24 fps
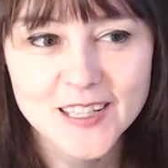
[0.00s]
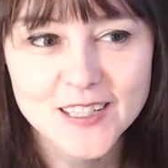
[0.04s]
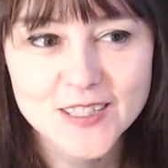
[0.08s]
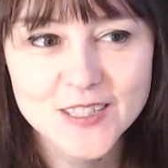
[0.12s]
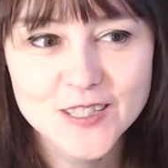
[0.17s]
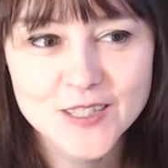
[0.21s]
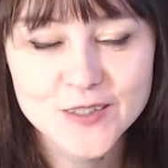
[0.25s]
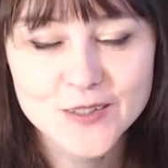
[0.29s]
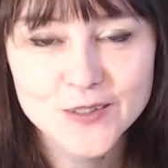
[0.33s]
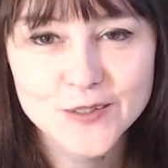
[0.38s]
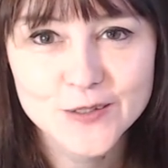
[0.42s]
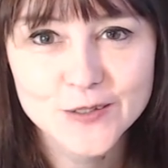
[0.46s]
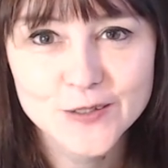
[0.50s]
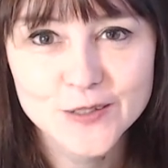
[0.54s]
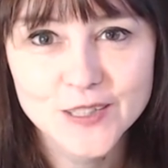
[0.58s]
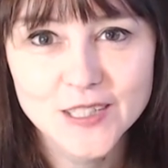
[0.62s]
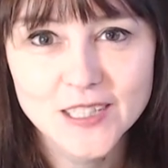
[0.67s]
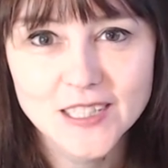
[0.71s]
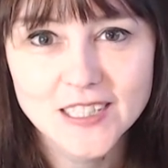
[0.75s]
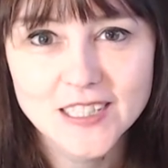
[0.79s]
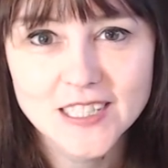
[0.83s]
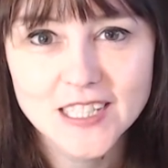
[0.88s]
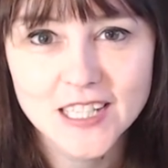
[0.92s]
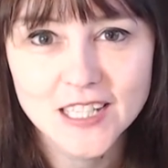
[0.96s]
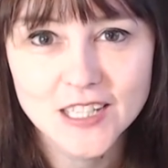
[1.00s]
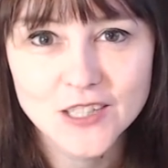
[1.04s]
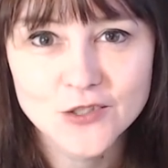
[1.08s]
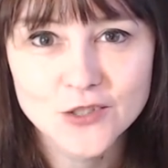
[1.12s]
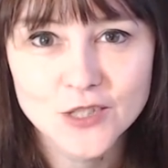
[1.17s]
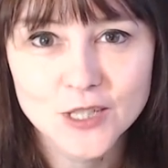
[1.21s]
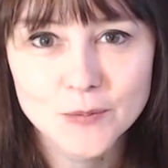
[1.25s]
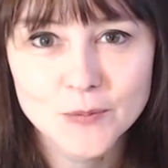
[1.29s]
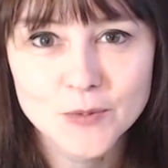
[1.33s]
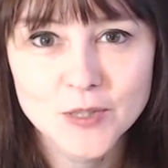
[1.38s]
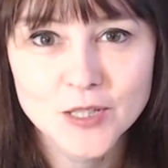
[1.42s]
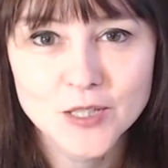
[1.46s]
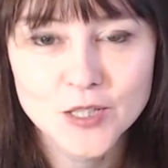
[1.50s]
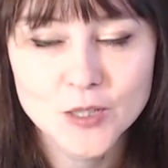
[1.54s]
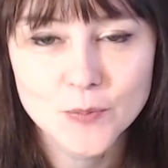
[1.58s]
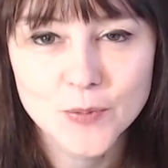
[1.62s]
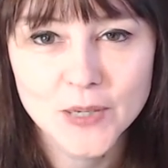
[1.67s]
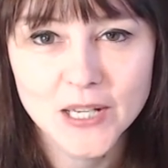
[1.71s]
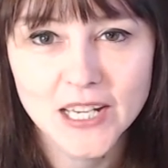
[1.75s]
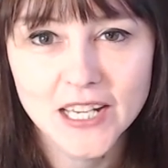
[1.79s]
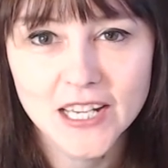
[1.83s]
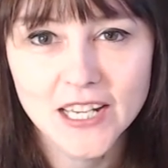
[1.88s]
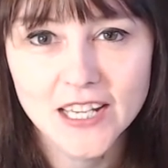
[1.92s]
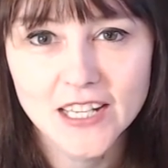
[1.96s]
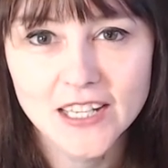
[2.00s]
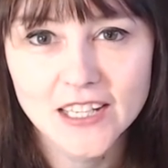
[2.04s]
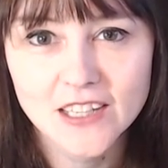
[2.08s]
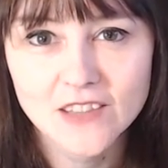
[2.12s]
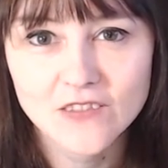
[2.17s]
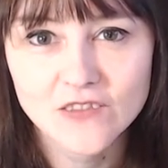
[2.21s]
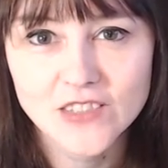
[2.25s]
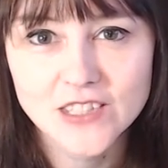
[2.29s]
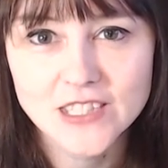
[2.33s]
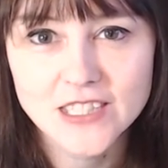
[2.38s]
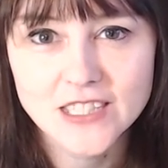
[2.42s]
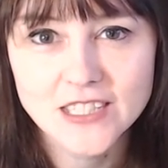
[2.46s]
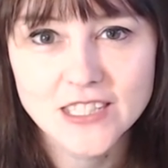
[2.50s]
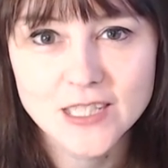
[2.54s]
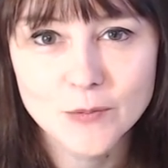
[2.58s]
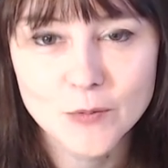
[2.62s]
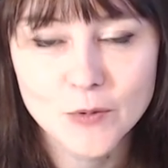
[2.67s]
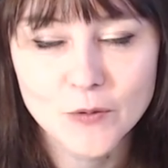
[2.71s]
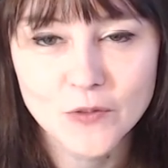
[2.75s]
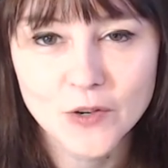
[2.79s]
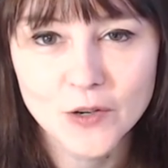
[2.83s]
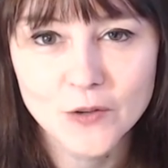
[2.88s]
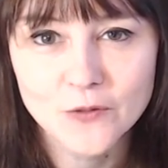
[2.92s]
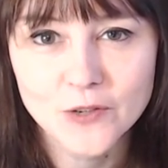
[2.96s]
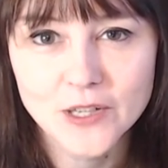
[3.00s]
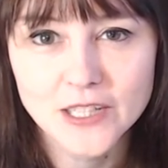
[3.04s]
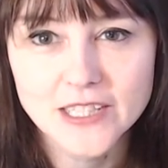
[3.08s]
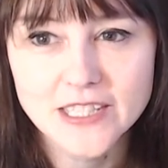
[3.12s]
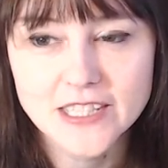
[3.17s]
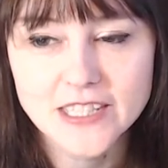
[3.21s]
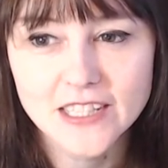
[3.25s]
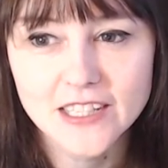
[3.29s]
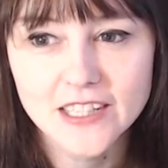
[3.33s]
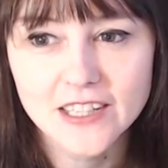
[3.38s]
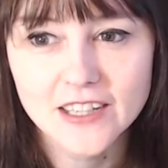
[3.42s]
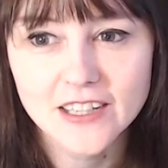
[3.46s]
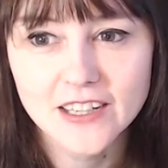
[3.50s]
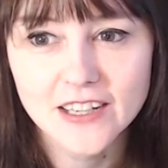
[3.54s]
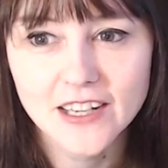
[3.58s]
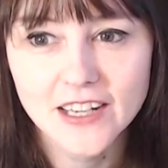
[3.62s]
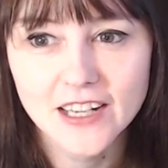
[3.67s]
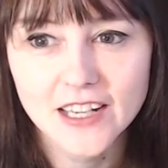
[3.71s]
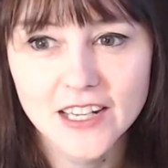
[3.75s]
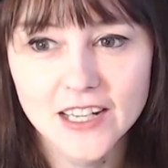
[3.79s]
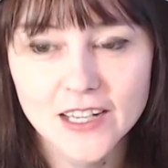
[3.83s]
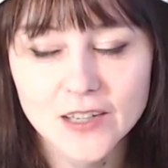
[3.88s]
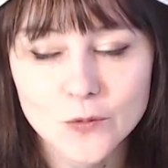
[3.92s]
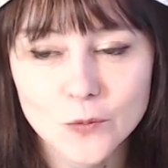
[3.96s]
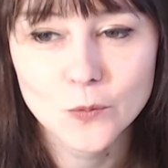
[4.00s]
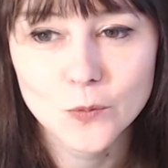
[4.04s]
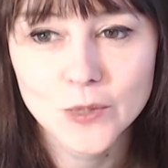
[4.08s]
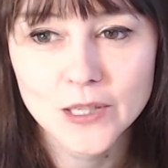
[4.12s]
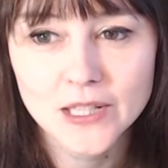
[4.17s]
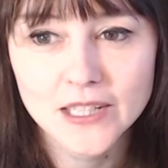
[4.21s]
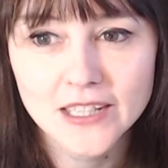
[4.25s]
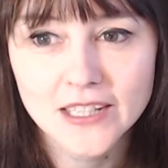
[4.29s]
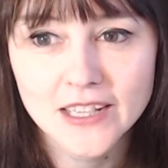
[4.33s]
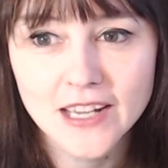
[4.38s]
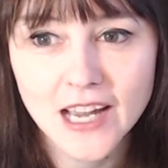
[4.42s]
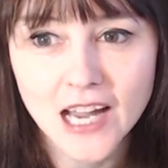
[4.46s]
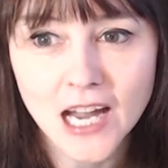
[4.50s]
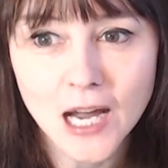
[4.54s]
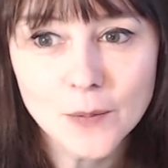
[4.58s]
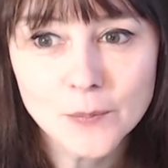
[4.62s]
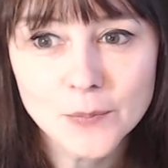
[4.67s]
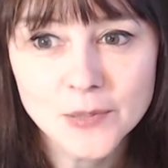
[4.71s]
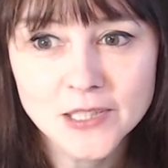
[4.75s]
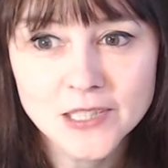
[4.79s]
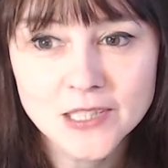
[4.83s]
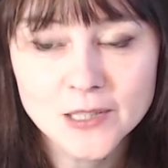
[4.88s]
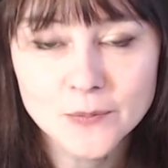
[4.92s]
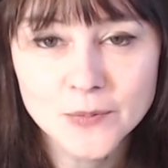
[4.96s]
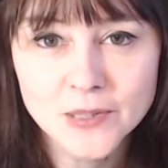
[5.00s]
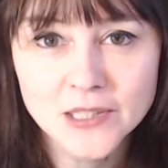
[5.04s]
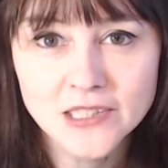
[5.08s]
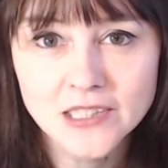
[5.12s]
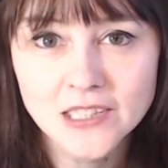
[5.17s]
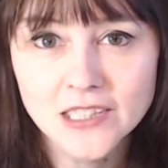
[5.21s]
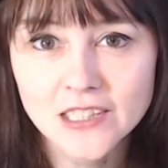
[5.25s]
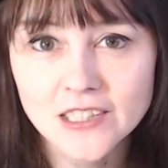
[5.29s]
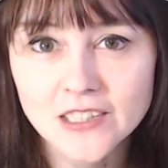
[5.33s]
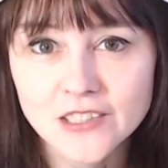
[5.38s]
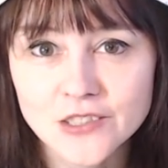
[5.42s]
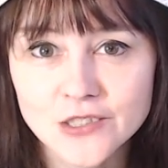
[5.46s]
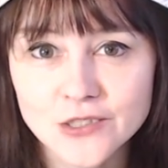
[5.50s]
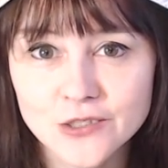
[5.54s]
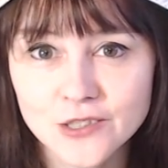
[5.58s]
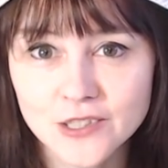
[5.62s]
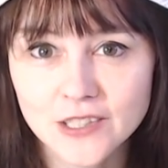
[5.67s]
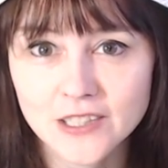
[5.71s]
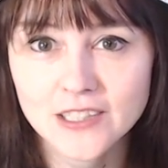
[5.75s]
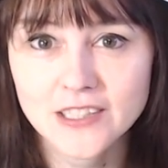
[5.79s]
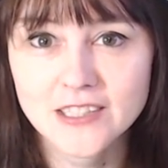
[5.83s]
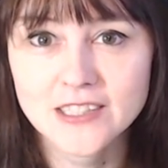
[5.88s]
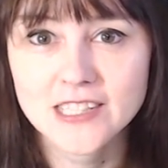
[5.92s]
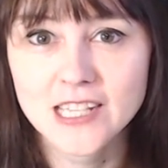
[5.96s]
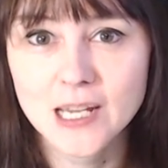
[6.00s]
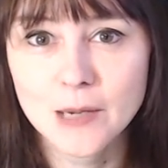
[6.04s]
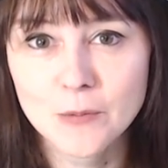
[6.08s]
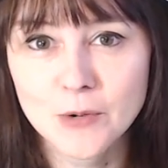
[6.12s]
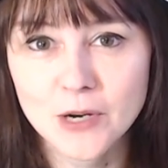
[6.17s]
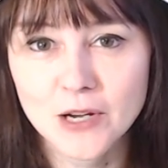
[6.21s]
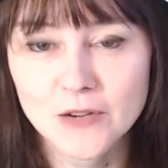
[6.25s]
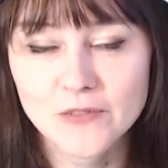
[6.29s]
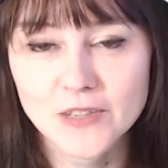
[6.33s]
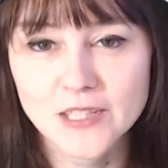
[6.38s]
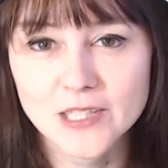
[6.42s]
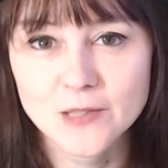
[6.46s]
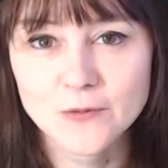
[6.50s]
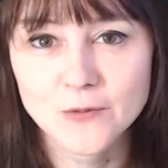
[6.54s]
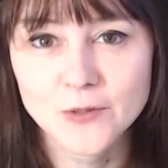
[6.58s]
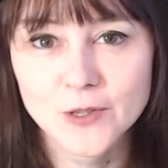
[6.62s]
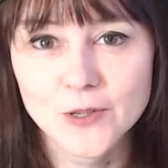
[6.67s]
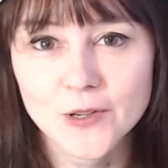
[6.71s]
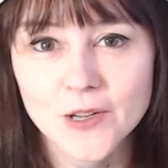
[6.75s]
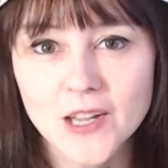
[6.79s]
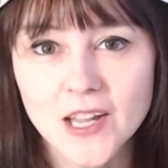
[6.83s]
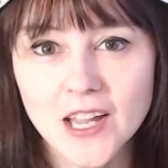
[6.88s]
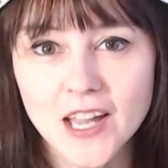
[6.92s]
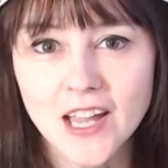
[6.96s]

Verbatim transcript: to take a trip to Japan and visit some of our friends there, and we happened to be there during a samurai festival.